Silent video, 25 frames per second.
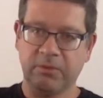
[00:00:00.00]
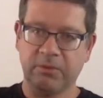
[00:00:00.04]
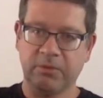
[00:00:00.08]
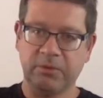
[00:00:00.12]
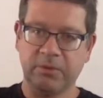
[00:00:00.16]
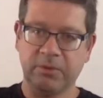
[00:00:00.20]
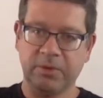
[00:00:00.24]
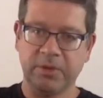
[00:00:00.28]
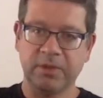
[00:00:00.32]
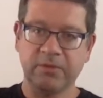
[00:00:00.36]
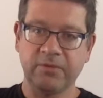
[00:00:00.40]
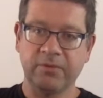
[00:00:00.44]

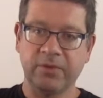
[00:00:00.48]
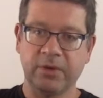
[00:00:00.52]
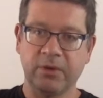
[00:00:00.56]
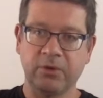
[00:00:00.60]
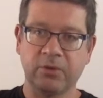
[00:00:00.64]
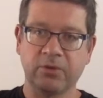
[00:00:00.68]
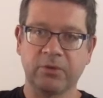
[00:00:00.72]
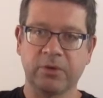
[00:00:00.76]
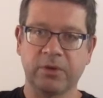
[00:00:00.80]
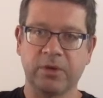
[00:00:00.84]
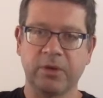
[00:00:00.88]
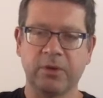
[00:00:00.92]
doing the
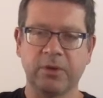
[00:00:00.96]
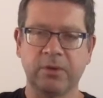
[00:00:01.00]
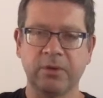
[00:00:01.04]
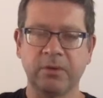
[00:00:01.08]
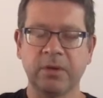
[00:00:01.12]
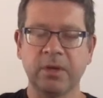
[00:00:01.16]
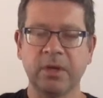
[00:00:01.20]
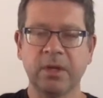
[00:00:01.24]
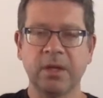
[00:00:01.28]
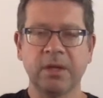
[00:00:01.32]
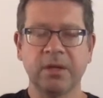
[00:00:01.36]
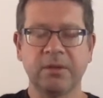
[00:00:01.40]
Velcro
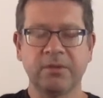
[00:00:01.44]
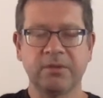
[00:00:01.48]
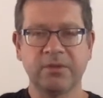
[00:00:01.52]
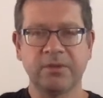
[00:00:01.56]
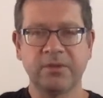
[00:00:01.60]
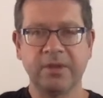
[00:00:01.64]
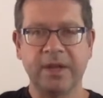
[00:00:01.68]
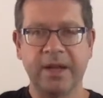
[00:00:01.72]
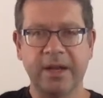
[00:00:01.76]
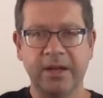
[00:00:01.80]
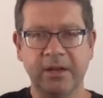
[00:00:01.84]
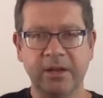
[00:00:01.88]

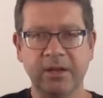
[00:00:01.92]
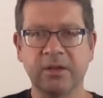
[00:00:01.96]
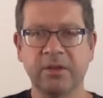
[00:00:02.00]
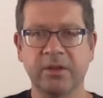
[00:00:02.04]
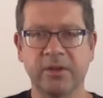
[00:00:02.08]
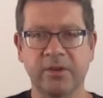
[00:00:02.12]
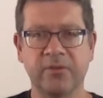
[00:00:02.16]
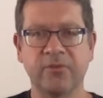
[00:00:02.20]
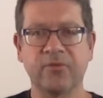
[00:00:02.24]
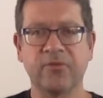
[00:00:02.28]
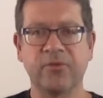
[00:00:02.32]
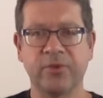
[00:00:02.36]
just added a lot
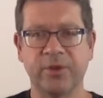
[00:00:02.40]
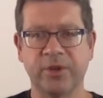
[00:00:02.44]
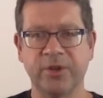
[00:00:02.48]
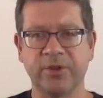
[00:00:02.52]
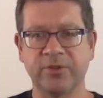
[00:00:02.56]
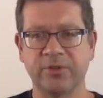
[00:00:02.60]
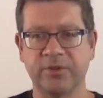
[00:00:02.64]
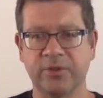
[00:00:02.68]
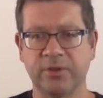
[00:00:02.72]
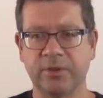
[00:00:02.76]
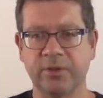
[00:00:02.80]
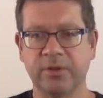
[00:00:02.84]
of
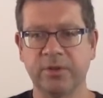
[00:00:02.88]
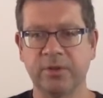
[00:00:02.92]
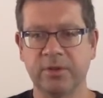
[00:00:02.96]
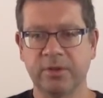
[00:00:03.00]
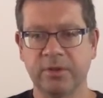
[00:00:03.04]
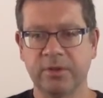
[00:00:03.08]
friction